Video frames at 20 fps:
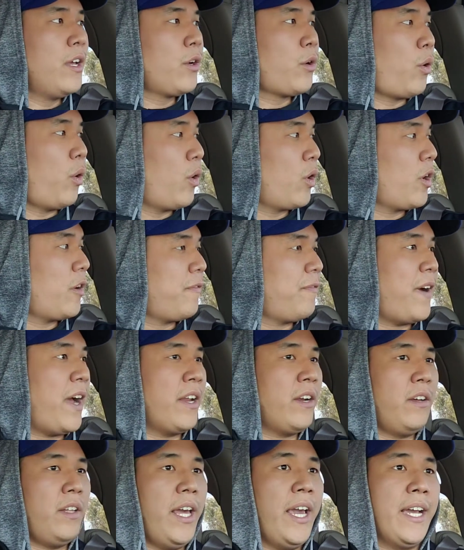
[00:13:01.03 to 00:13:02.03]

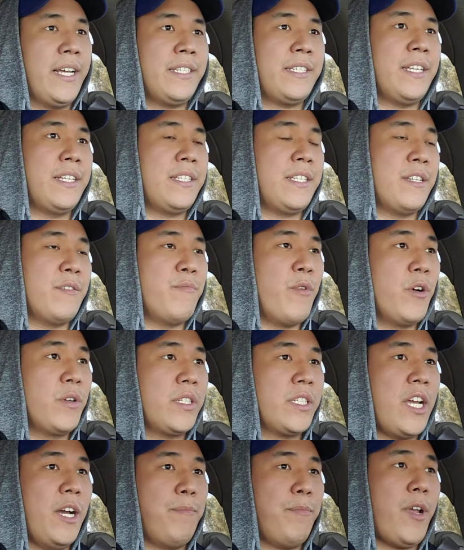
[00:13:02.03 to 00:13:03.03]
quarterfinal exits in
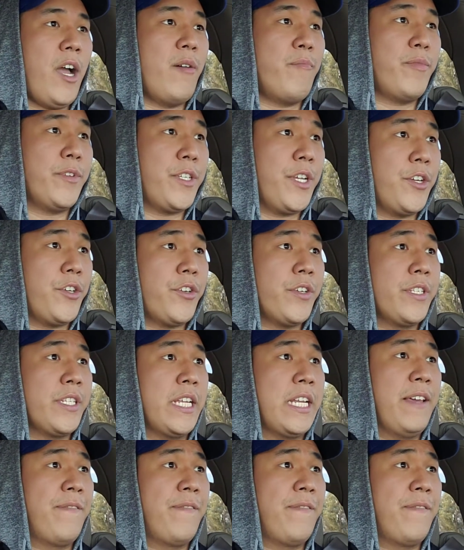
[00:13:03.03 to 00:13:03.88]
most cup competitions. And